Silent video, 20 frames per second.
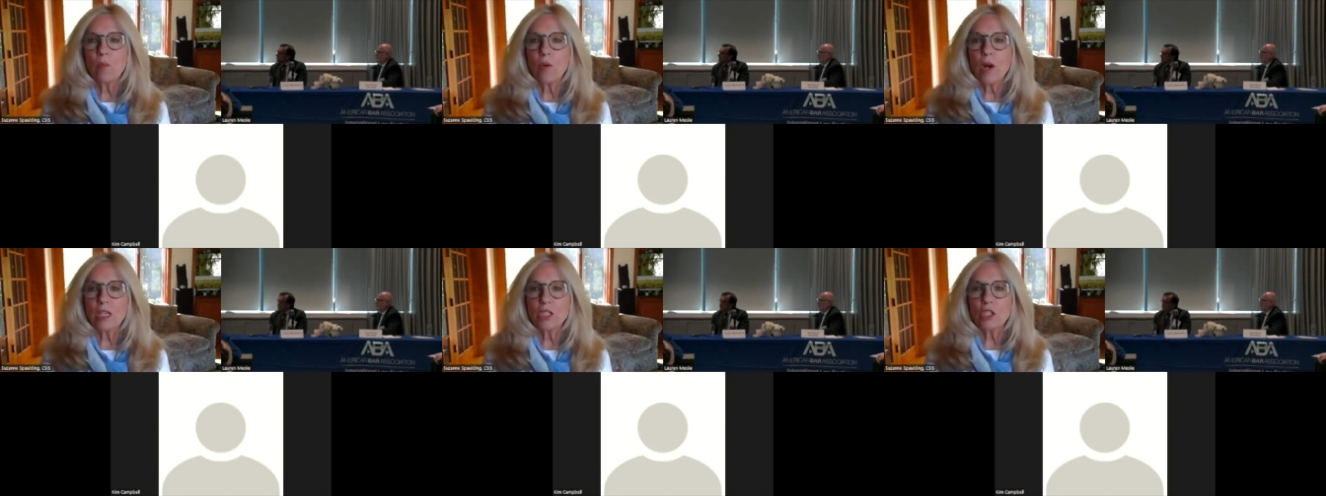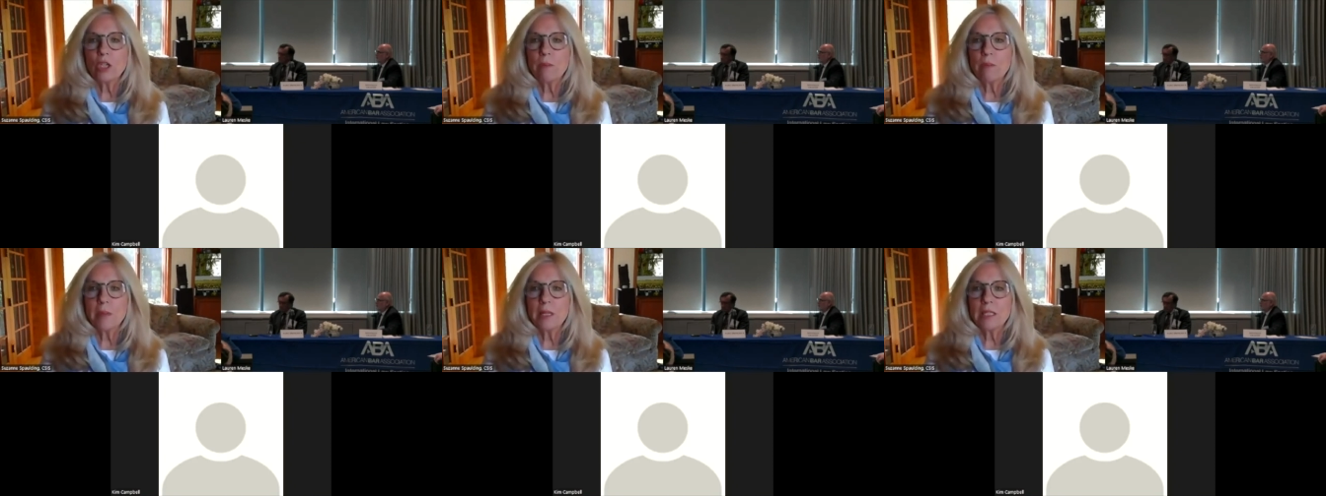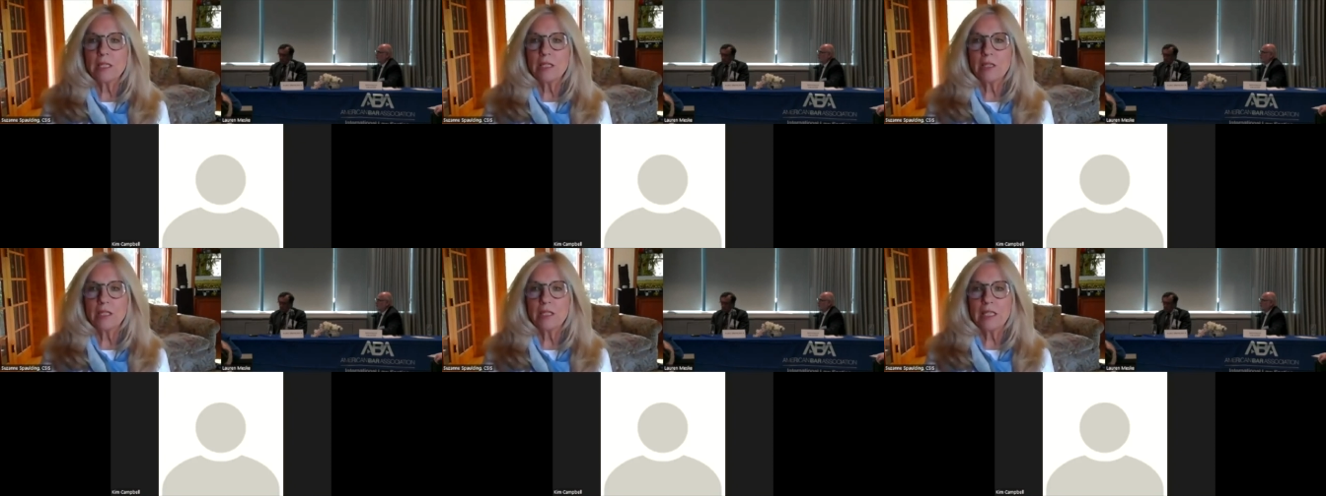Russian
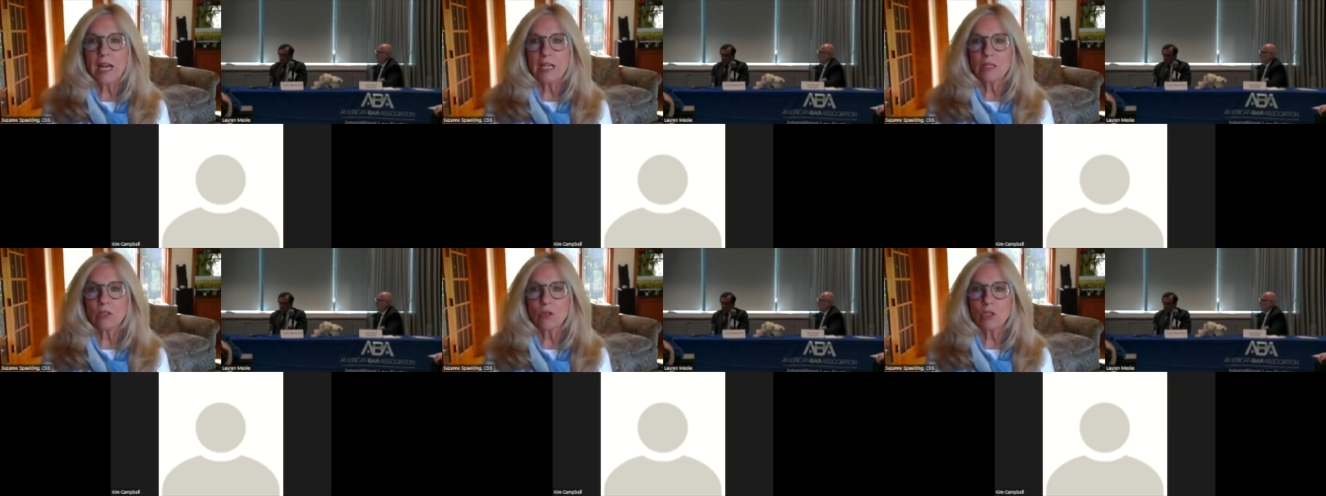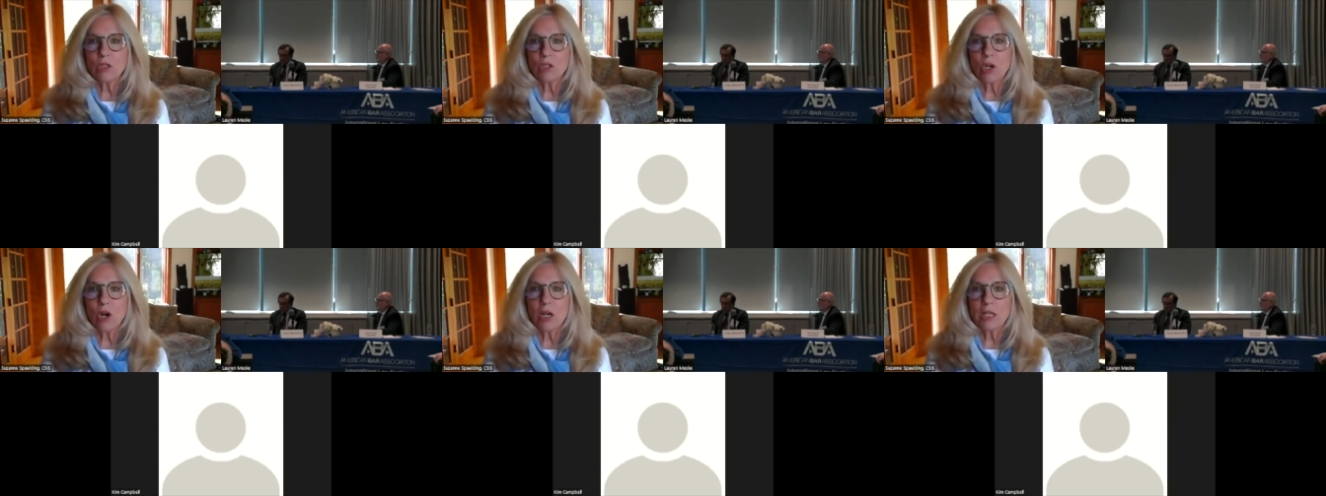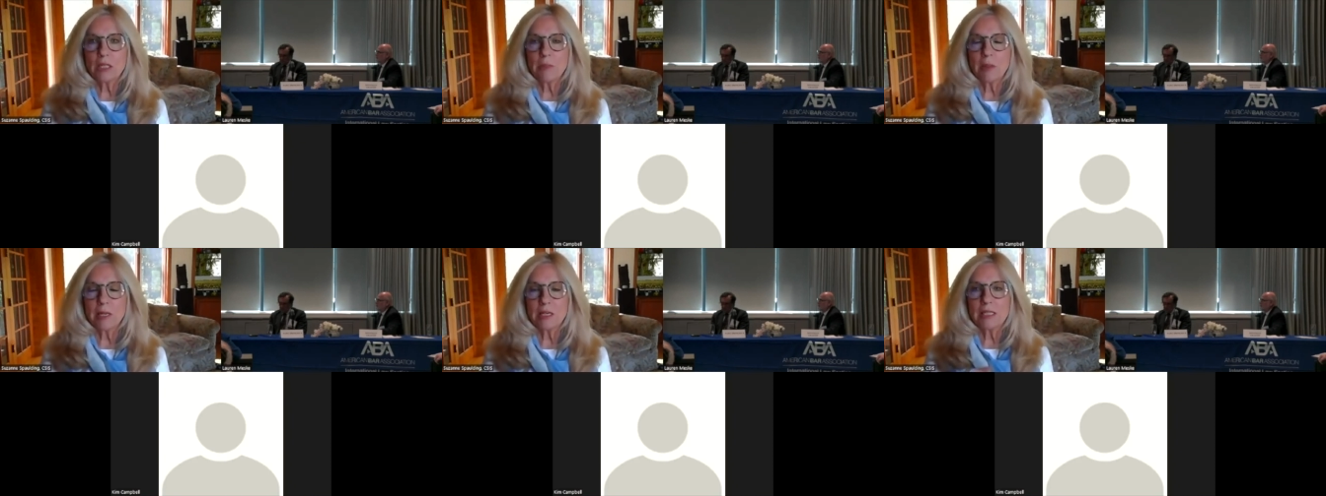military doctrine
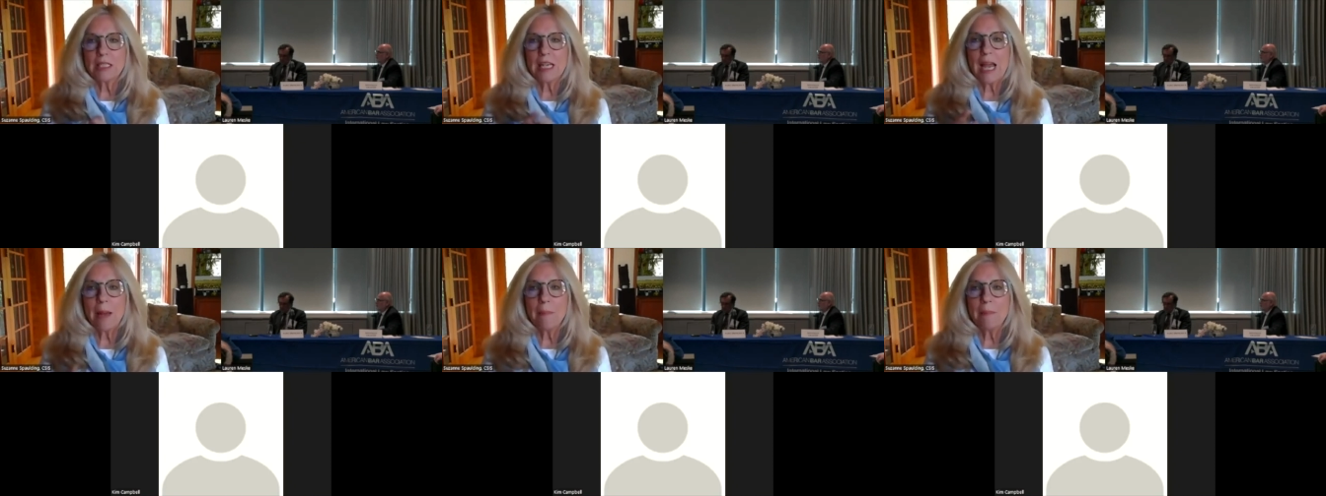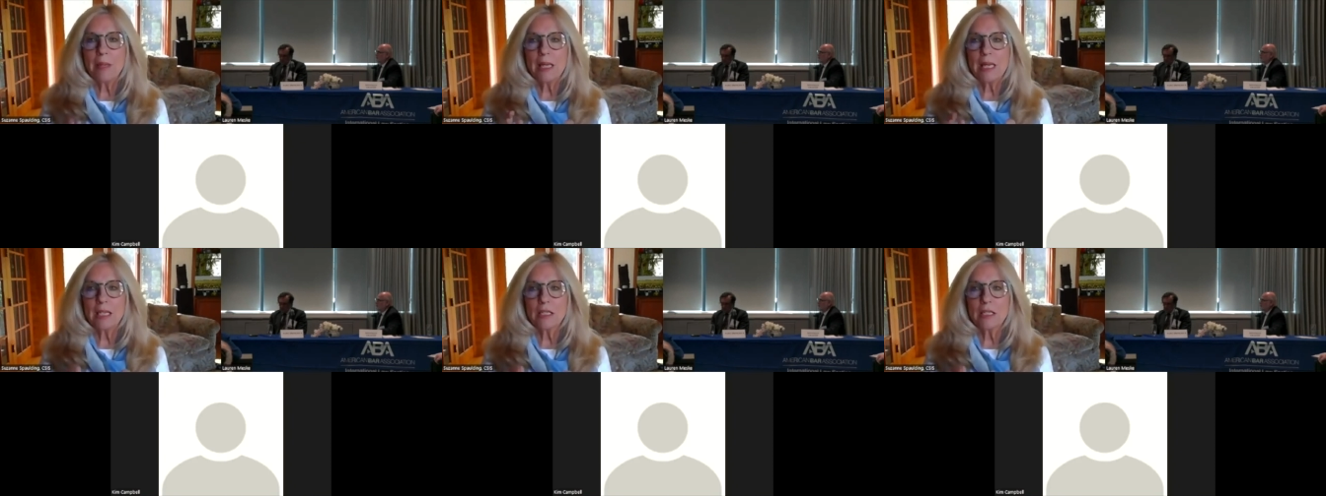talks about tapping